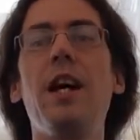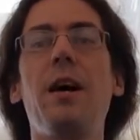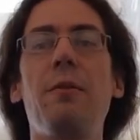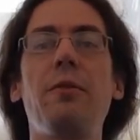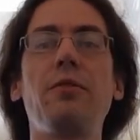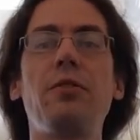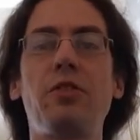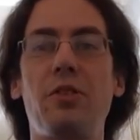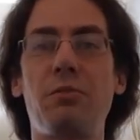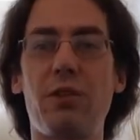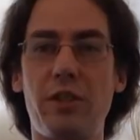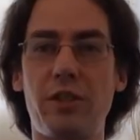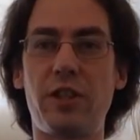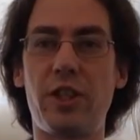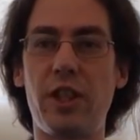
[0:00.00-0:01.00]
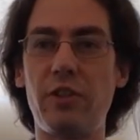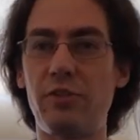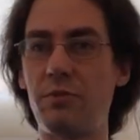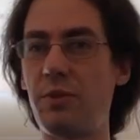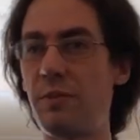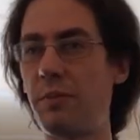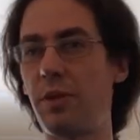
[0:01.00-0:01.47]
Once the pressure goes
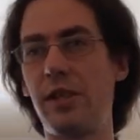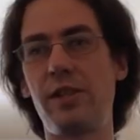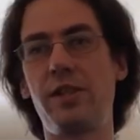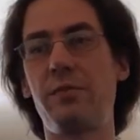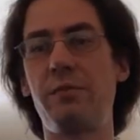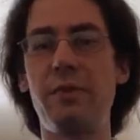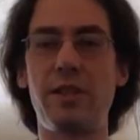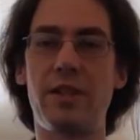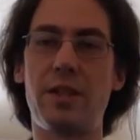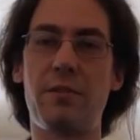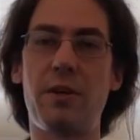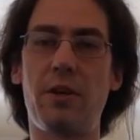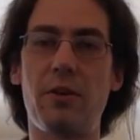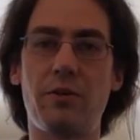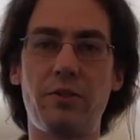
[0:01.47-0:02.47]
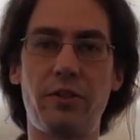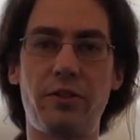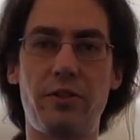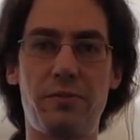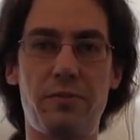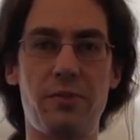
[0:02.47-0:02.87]
in one place, it messes up the whole system,